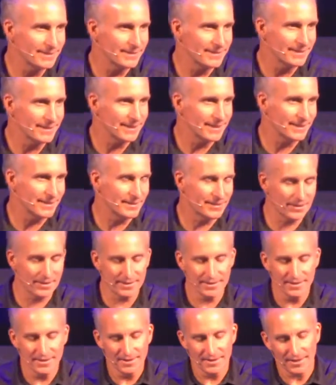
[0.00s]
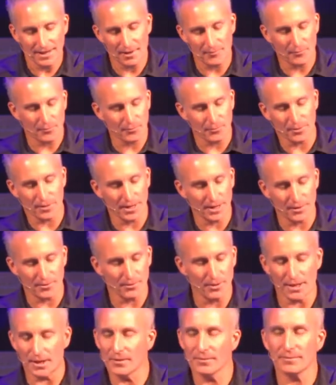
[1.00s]
And I'm, for one, I don't
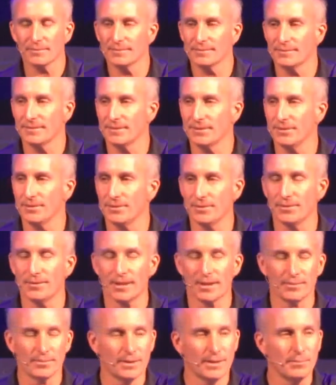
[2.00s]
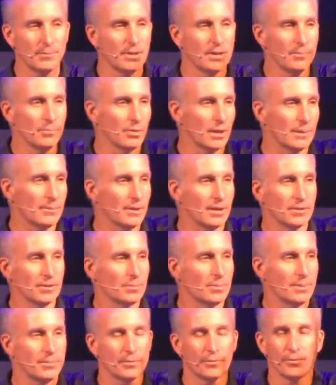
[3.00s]
like. Do, do you like anybody blaming other
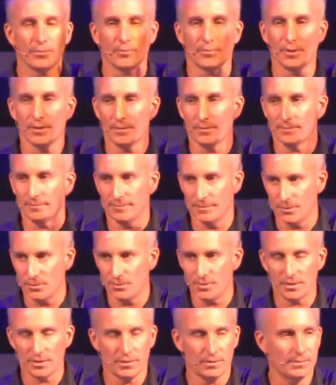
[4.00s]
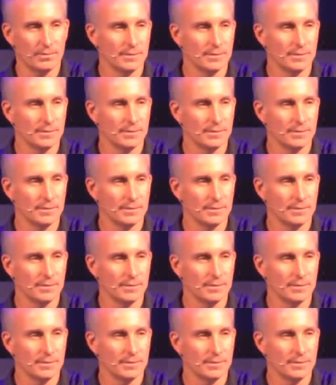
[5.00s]
people for what you did?